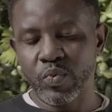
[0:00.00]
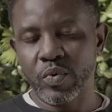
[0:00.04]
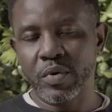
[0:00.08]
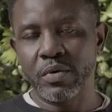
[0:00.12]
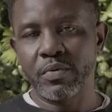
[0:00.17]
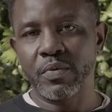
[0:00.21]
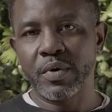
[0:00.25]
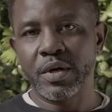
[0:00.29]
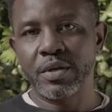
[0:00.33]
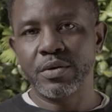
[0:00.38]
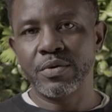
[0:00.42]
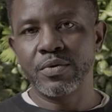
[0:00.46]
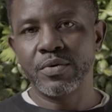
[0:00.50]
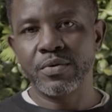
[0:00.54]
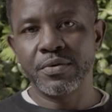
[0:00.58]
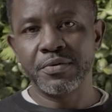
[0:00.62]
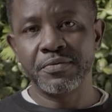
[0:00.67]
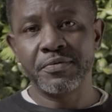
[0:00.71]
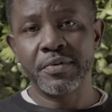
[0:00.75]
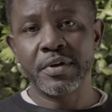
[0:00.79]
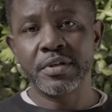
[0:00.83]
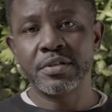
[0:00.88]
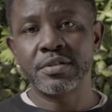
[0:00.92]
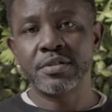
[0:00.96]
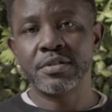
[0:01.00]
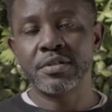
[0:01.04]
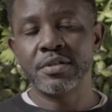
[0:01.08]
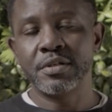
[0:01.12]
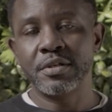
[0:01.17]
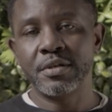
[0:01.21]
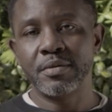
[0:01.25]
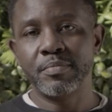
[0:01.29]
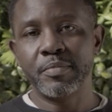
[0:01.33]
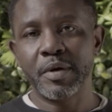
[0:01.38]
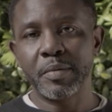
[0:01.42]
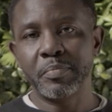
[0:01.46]
what do I do if I
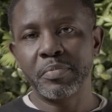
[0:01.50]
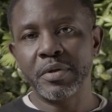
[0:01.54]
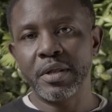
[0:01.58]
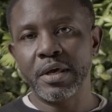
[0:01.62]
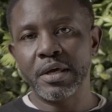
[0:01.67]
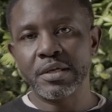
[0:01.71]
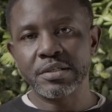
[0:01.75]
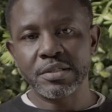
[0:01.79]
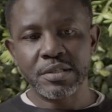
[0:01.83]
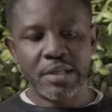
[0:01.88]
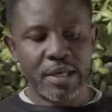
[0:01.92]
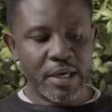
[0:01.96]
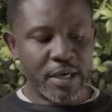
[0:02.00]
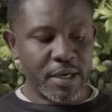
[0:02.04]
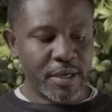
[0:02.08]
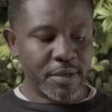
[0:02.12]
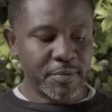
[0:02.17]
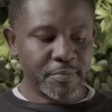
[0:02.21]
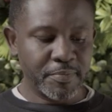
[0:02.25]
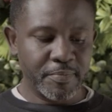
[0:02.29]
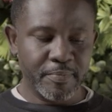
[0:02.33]
see my plants dying?